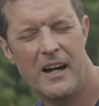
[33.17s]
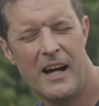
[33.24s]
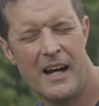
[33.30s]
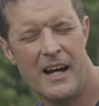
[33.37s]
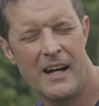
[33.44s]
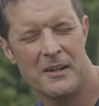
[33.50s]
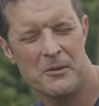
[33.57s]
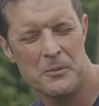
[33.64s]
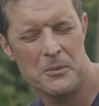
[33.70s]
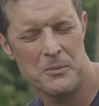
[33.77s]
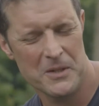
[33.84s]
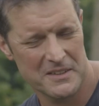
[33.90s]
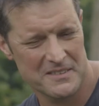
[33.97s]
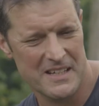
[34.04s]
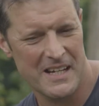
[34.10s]
And we
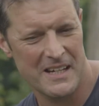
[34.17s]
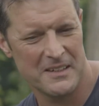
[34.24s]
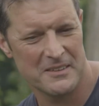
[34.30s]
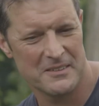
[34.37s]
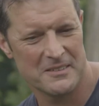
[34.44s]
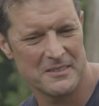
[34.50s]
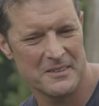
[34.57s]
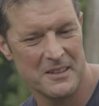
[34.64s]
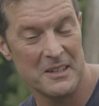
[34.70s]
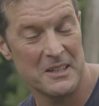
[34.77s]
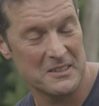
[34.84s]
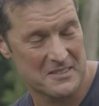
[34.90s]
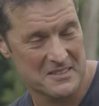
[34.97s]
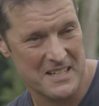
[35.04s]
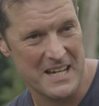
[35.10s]
worked it out
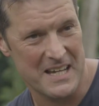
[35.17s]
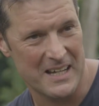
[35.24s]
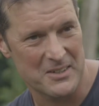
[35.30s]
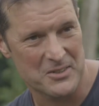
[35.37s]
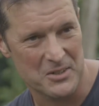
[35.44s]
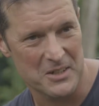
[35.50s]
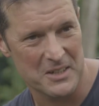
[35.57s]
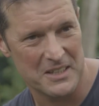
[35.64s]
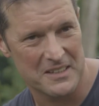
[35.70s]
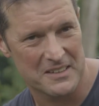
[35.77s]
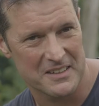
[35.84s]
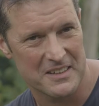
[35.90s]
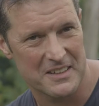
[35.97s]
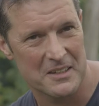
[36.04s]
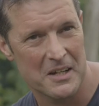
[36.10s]
earlier today, actually,
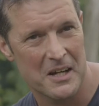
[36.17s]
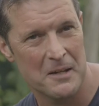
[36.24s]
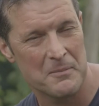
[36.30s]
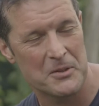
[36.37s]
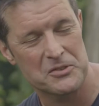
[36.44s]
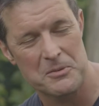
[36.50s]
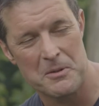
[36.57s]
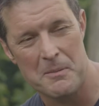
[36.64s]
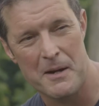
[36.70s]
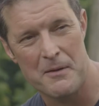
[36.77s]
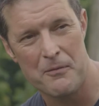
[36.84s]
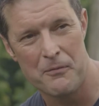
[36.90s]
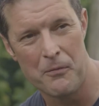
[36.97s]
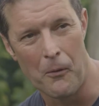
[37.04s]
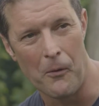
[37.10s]
that I must have been about
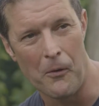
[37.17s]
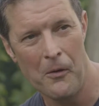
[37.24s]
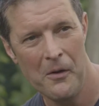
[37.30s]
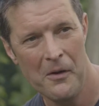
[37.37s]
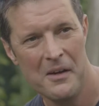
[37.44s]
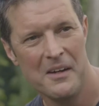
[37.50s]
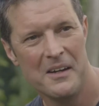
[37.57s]
four.